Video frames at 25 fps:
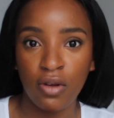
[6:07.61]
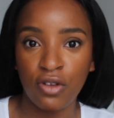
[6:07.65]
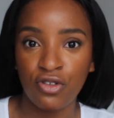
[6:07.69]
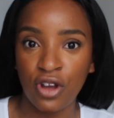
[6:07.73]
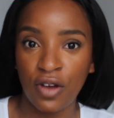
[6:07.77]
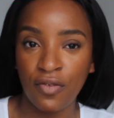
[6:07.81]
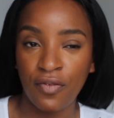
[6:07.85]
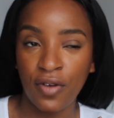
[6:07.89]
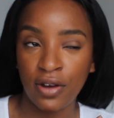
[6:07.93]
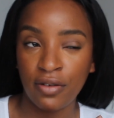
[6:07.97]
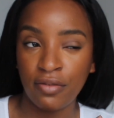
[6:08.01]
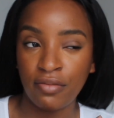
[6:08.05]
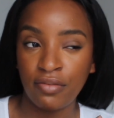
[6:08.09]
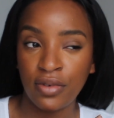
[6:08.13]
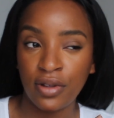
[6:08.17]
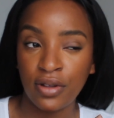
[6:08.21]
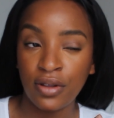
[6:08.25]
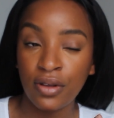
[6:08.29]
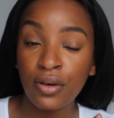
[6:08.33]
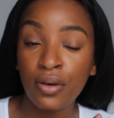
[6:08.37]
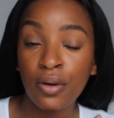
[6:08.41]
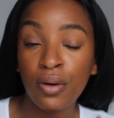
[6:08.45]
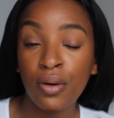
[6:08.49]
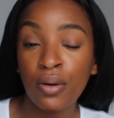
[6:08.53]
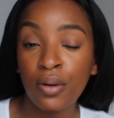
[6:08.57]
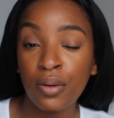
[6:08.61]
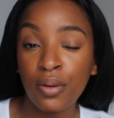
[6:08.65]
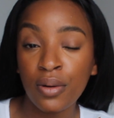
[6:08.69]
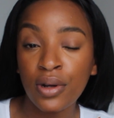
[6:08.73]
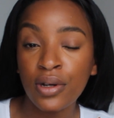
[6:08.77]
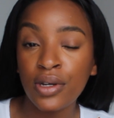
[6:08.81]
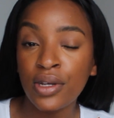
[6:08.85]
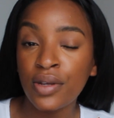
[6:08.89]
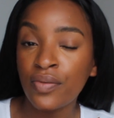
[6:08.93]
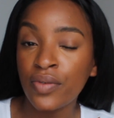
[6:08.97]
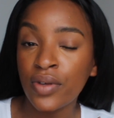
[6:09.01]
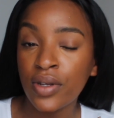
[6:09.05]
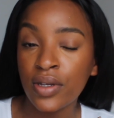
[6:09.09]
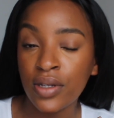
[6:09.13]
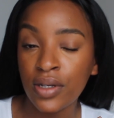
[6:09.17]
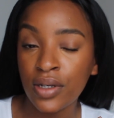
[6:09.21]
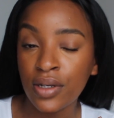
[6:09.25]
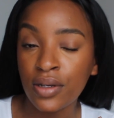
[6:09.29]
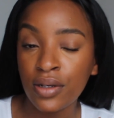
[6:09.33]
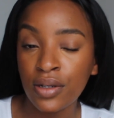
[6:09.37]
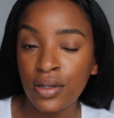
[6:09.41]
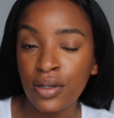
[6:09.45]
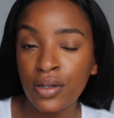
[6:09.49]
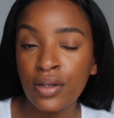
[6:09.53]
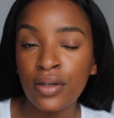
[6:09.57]
which I find really awkward if you
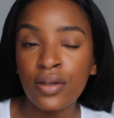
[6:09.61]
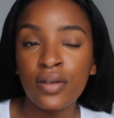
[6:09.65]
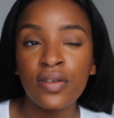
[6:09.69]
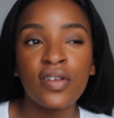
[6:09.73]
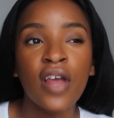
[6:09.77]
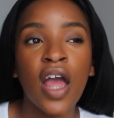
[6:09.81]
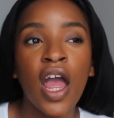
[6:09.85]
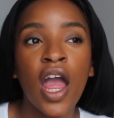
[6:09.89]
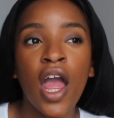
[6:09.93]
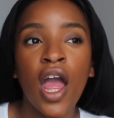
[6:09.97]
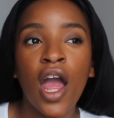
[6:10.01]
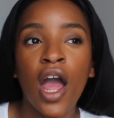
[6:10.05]
didn't,